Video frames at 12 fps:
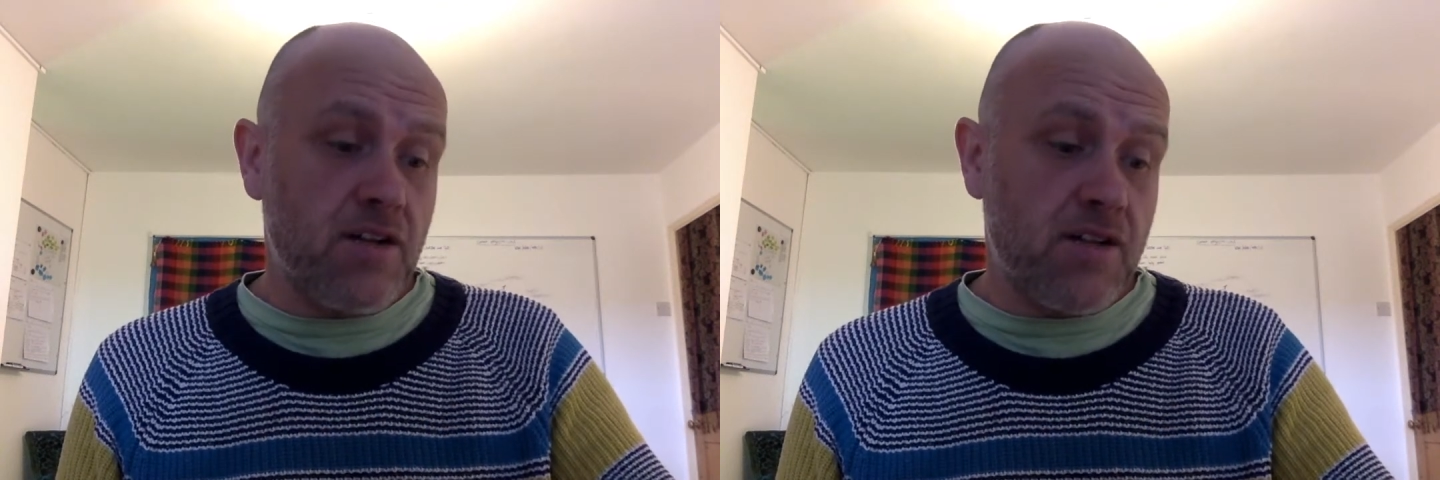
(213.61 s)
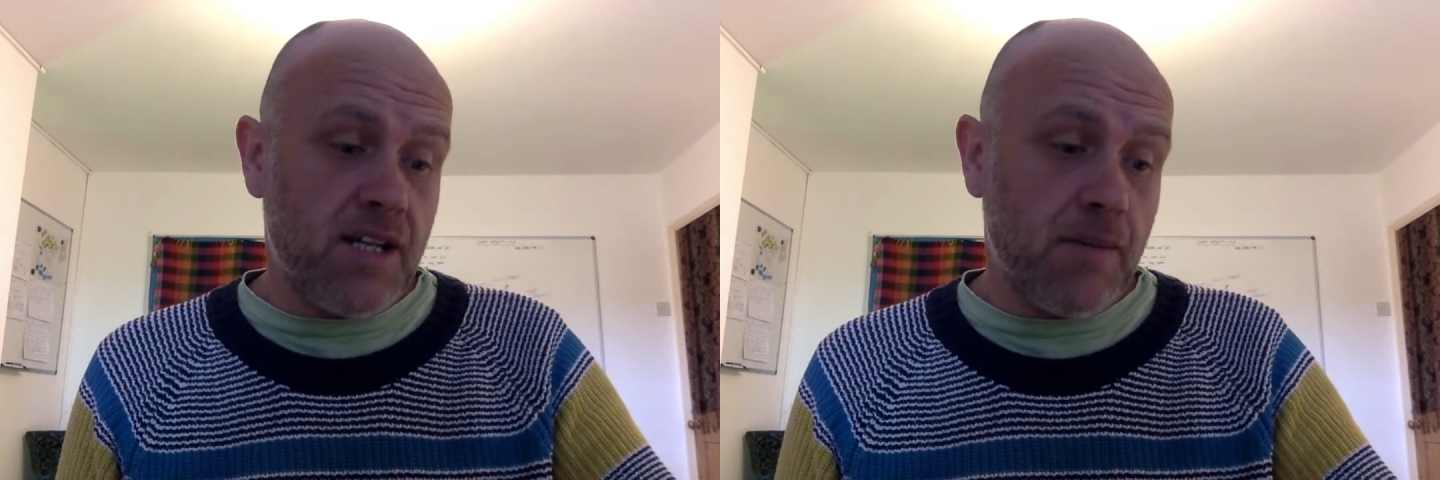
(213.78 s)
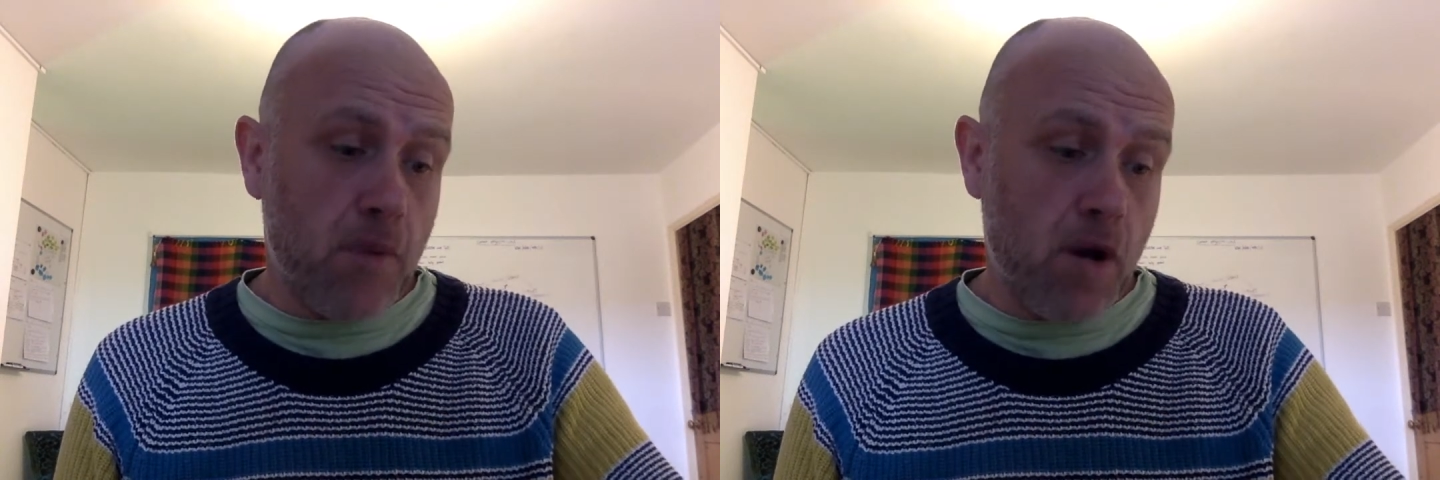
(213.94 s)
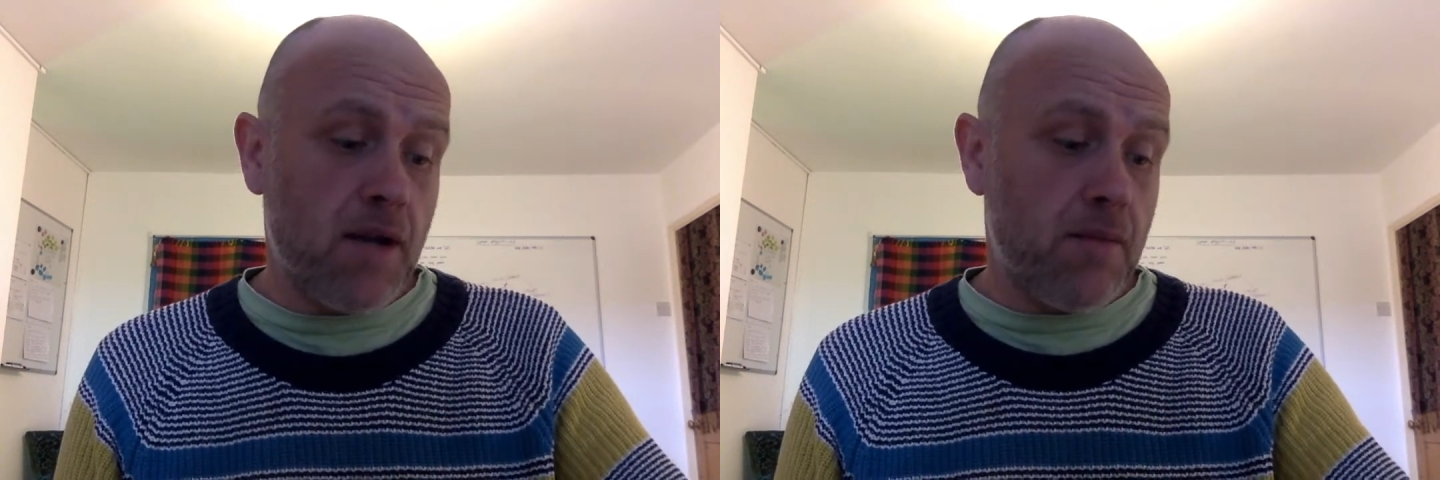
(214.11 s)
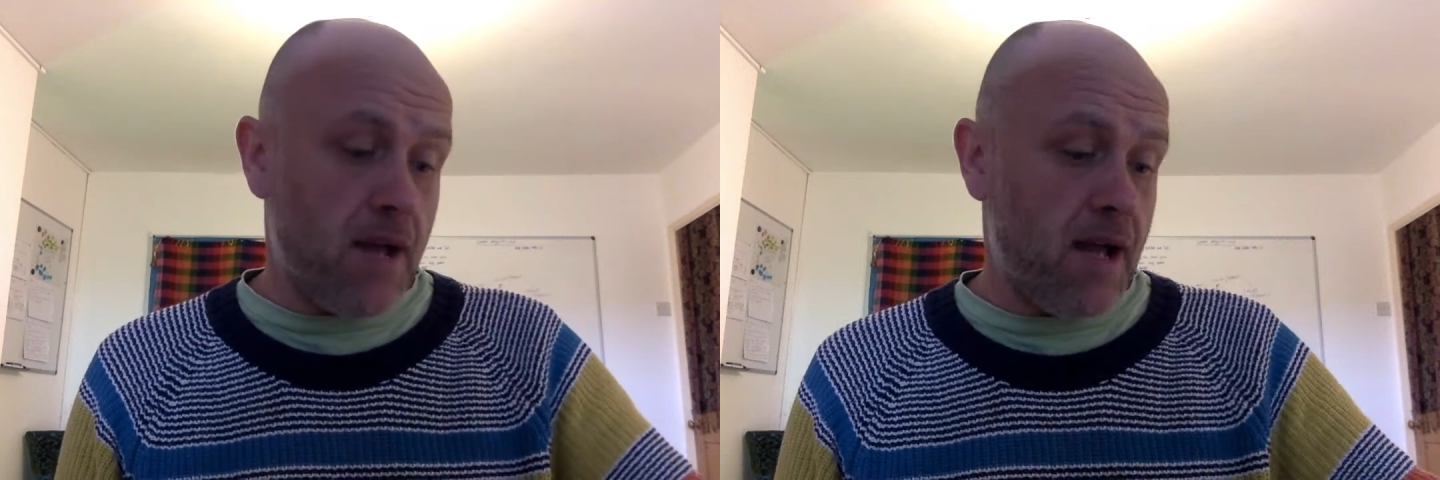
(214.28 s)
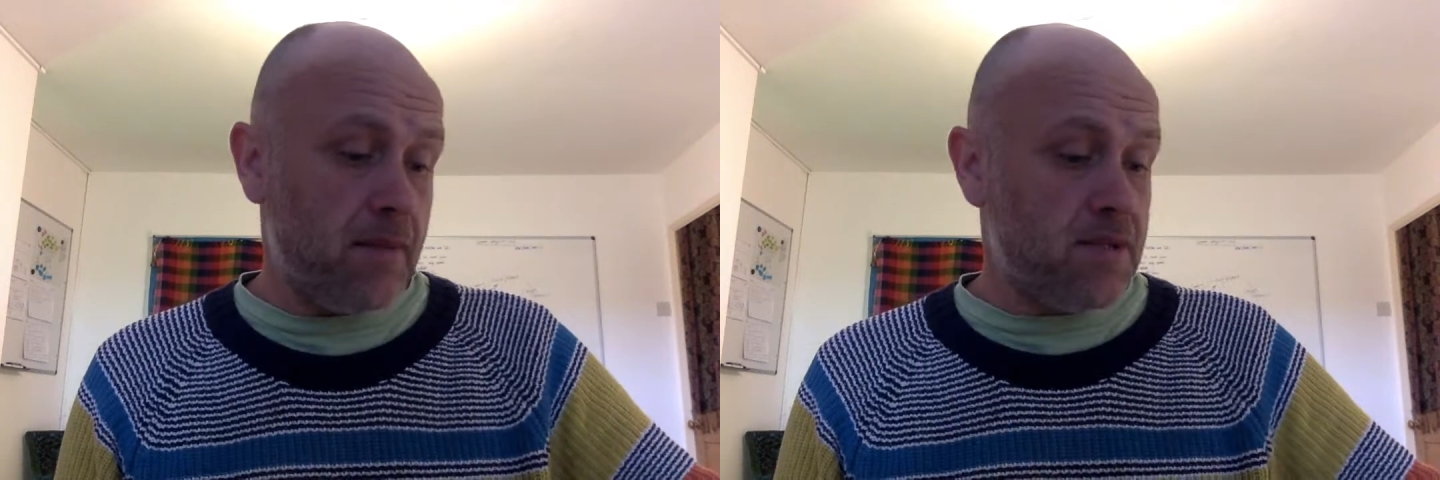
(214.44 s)
using mind
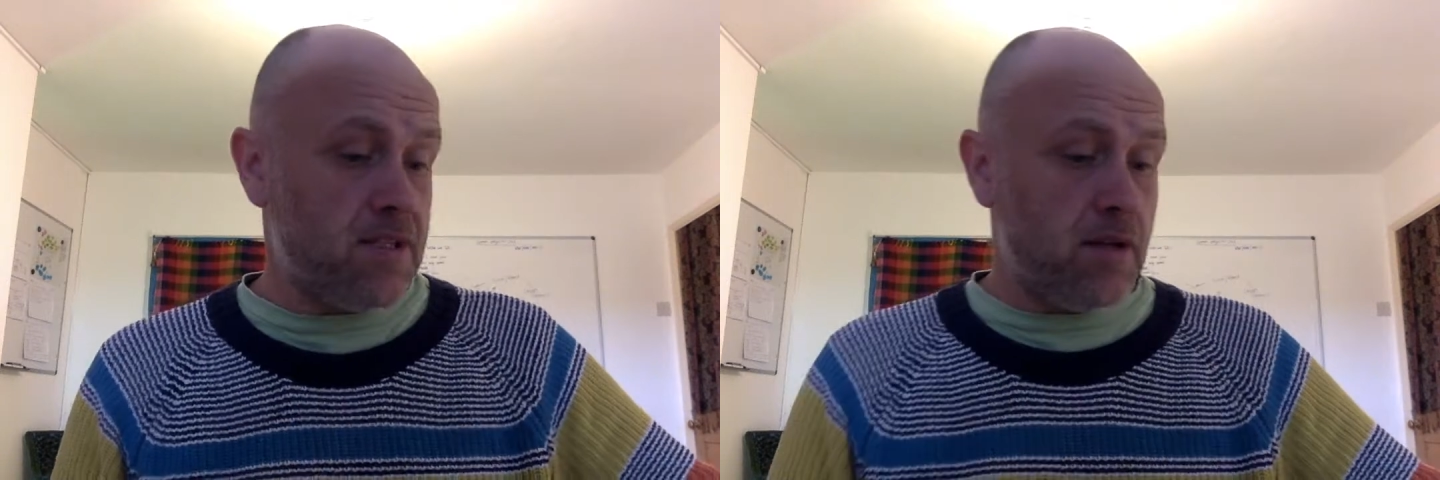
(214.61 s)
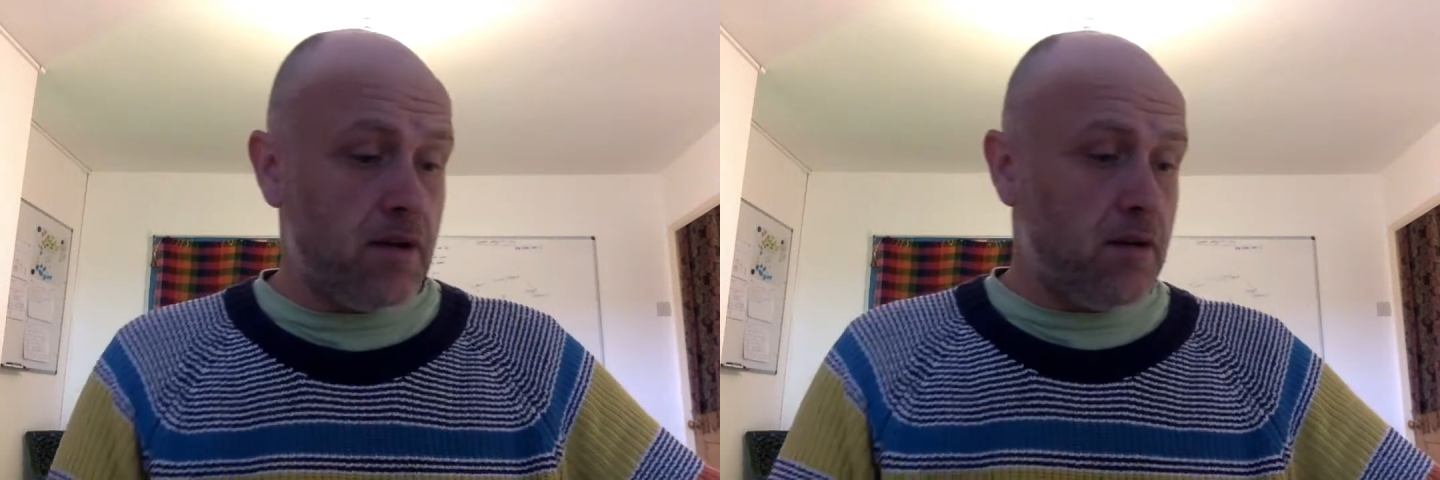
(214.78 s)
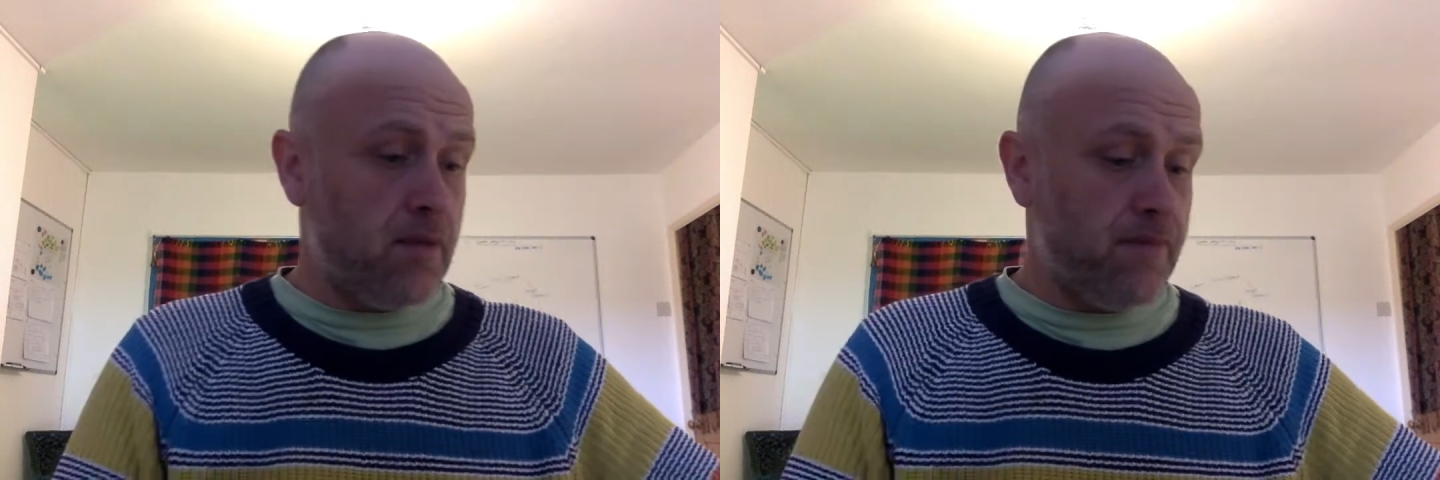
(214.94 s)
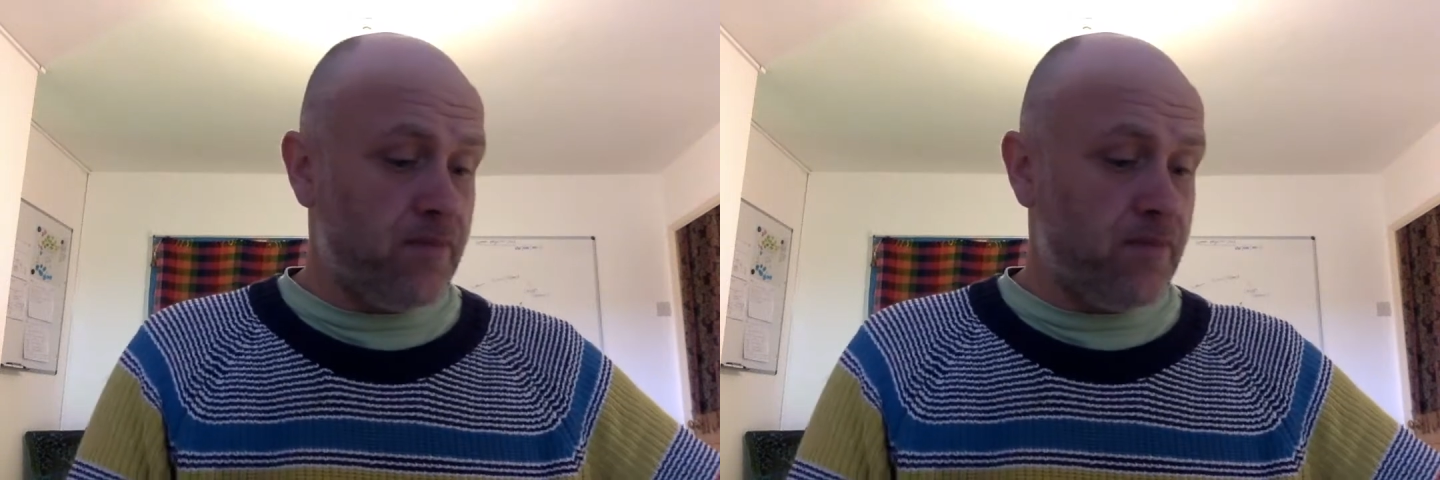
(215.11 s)
maps, so